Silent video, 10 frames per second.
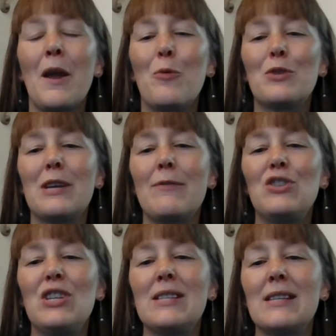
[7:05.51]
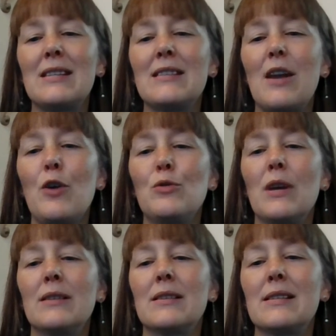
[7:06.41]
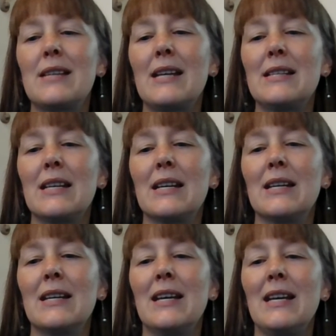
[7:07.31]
Whatever Jesus' own understanding,